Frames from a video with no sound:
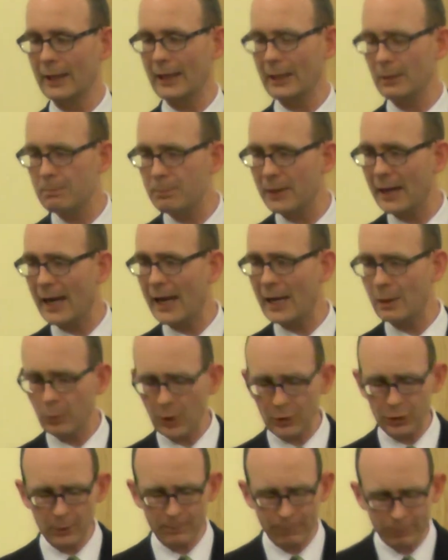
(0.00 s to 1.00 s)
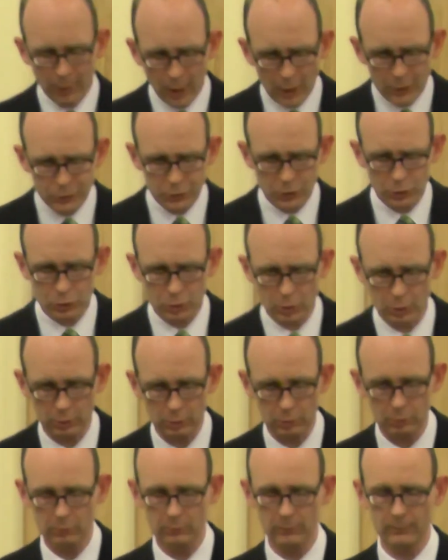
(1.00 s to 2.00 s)
in bed with a
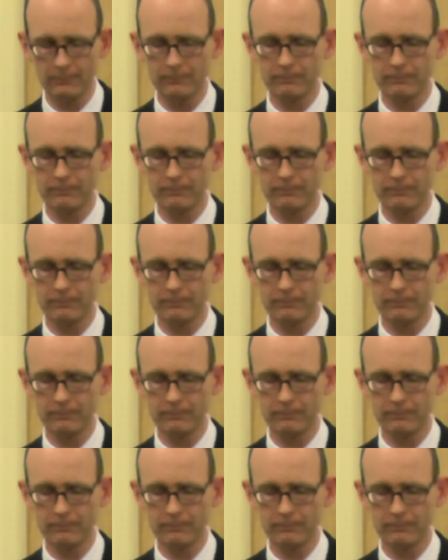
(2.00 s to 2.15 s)
prostitute.